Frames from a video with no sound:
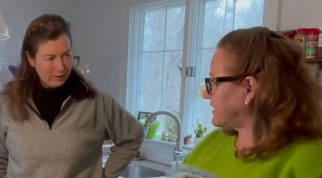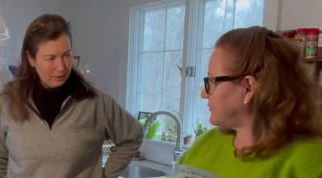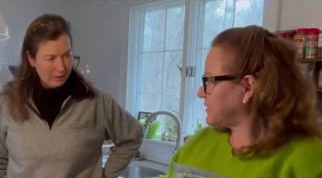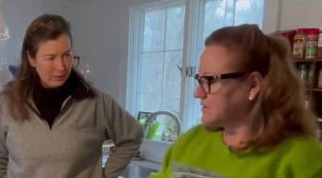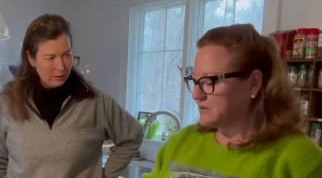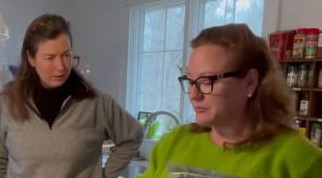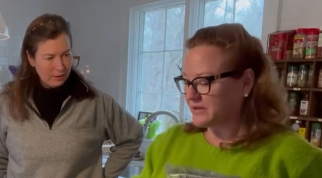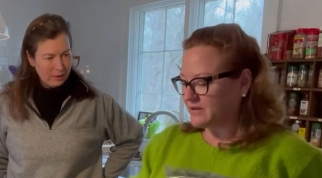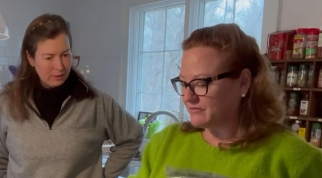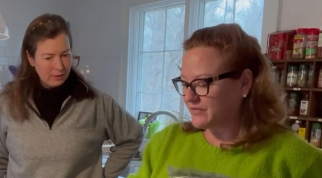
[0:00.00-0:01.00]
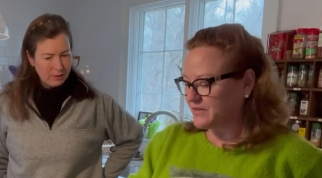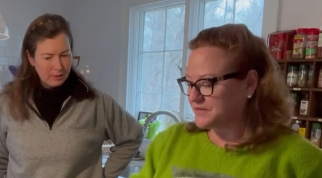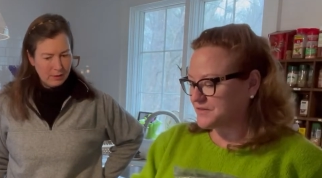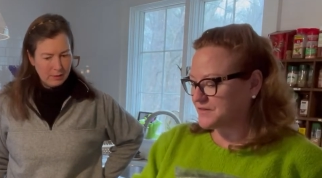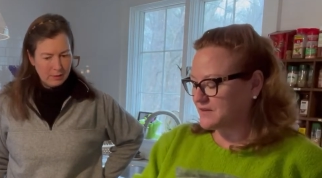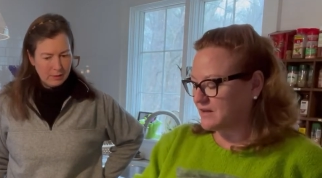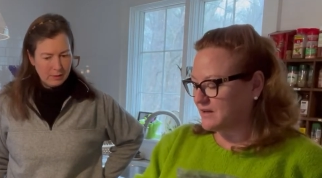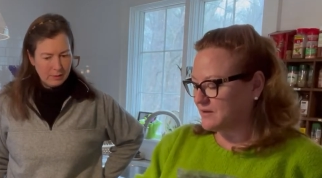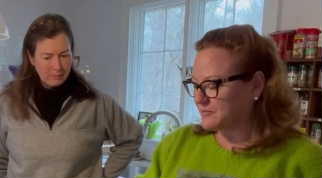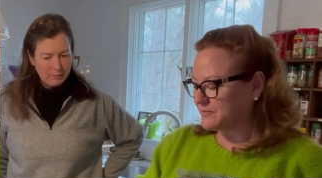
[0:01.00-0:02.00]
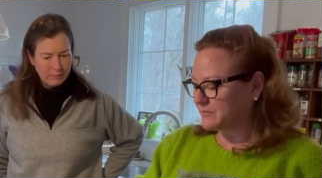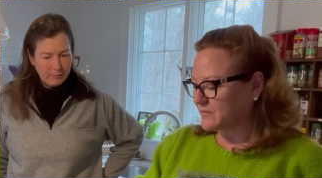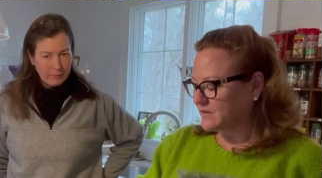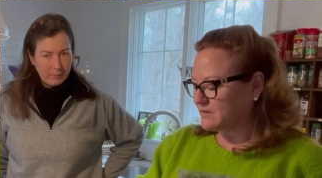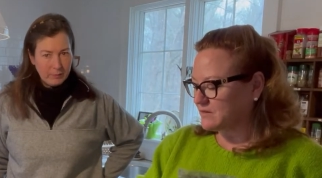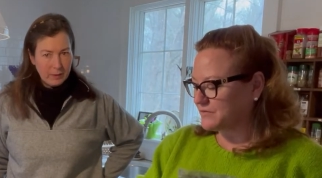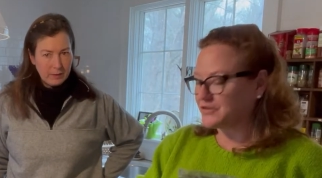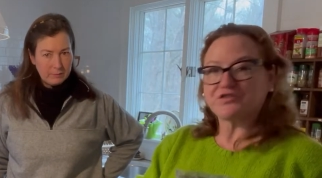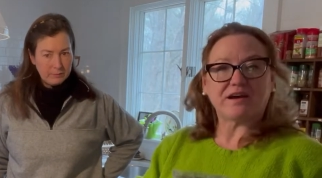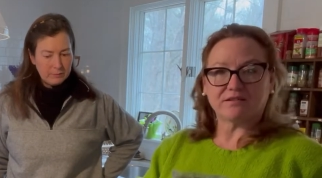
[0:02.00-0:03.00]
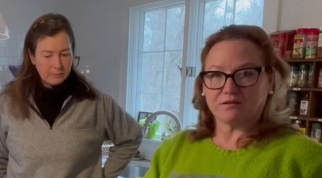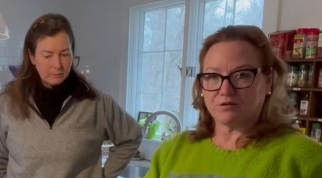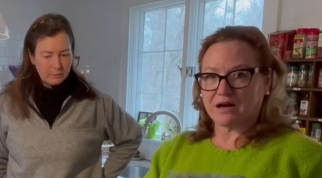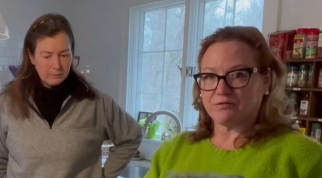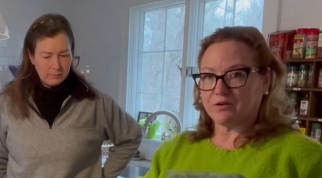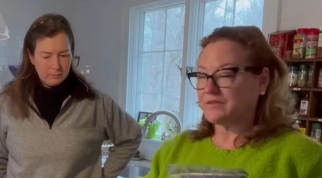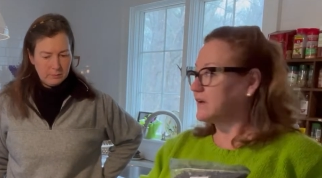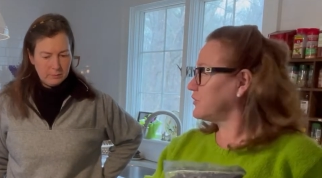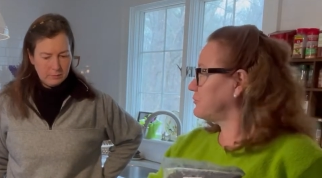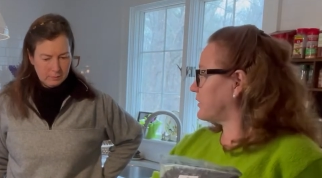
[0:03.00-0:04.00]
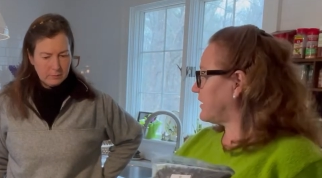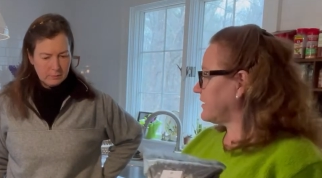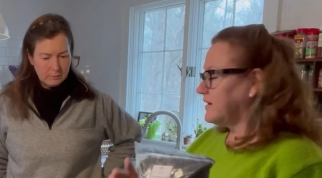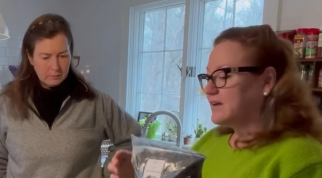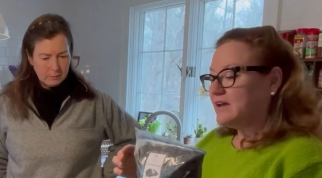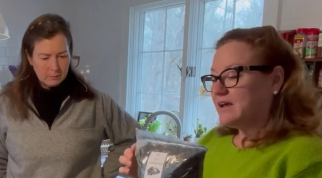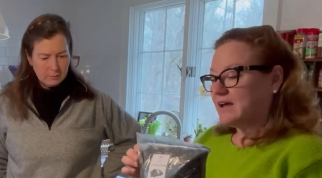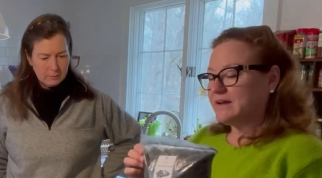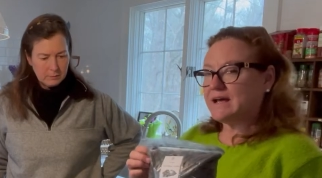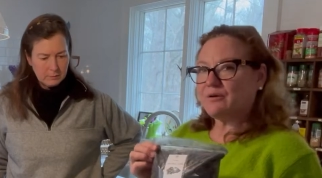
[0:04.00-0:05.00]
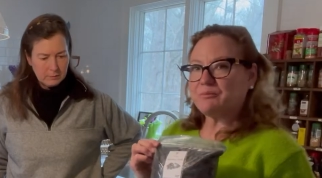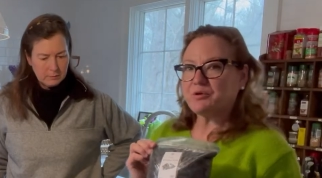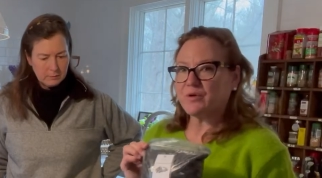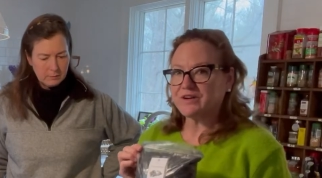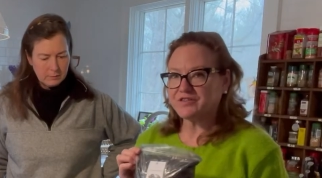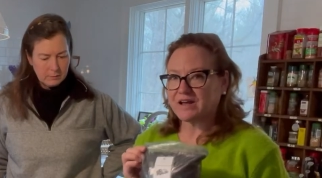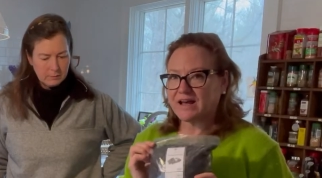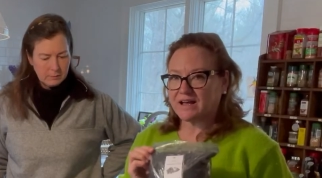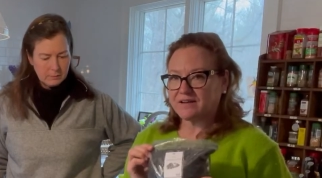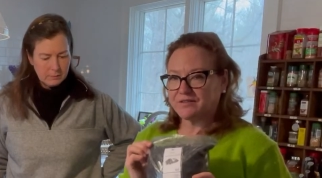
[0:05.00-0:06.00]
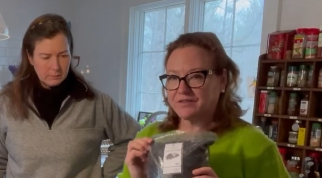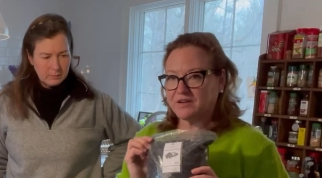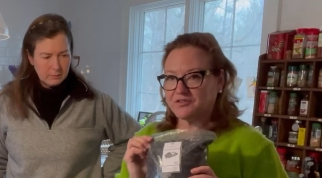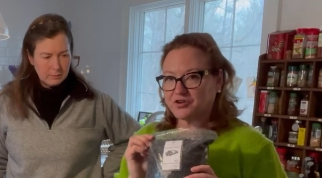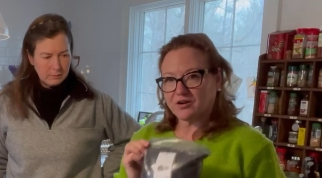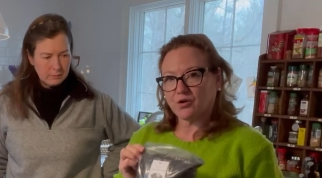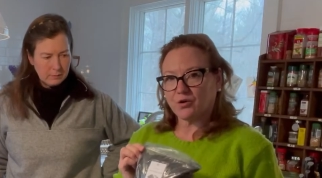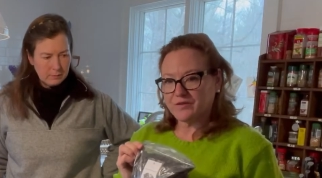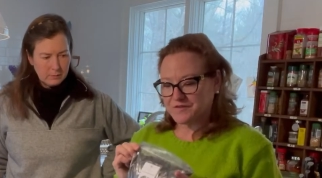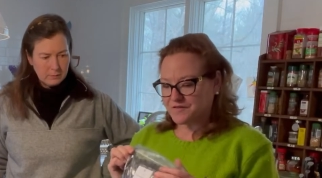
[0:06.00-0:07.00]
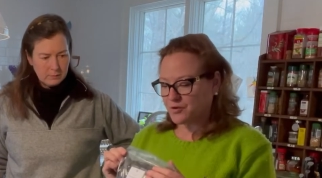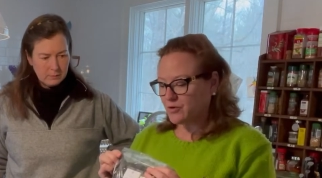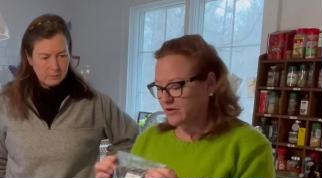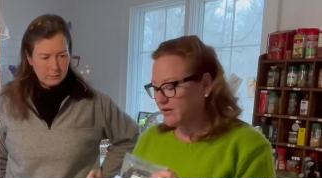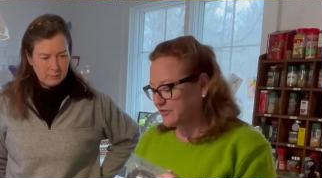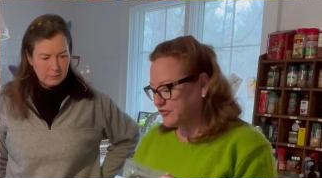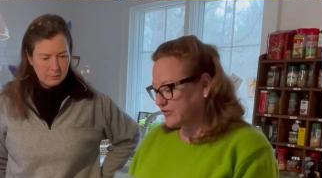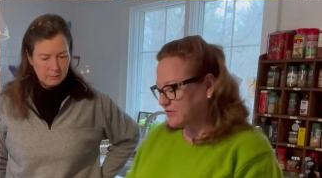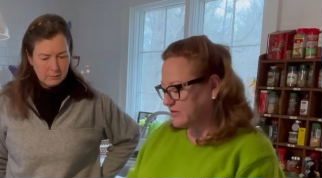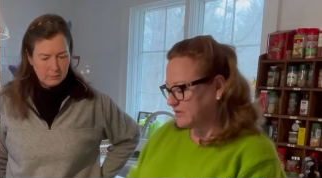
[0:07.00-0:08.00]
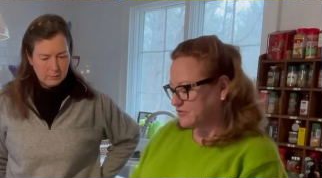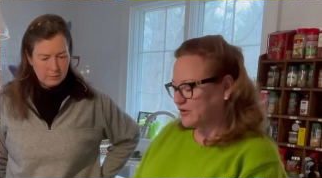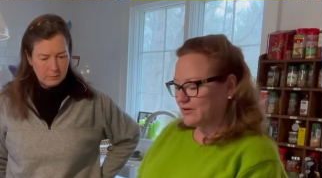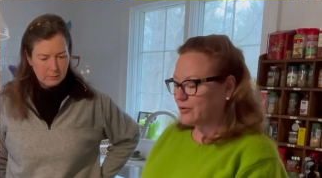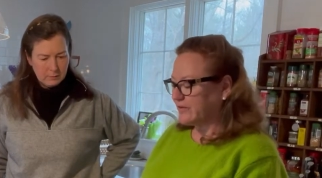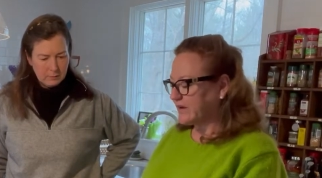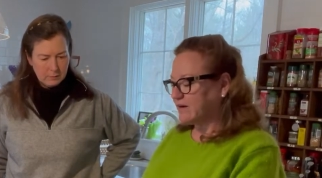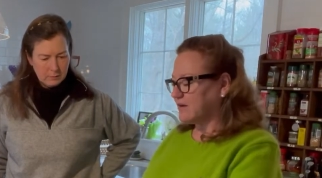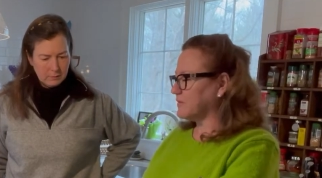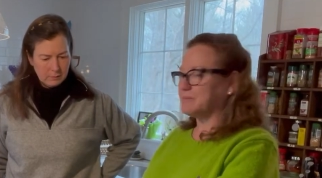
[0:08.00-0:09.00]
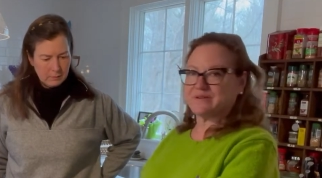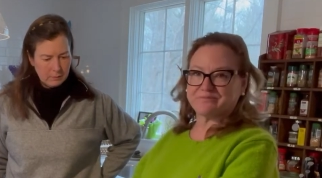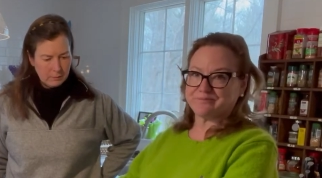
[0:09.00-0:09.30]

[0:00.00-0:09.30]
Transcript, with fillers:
Speaker 1: um, a little bit of this um, fish tank gravel that you brought. And now I'm going to add the charcoal. This is the horticultural charcoal, they call it, but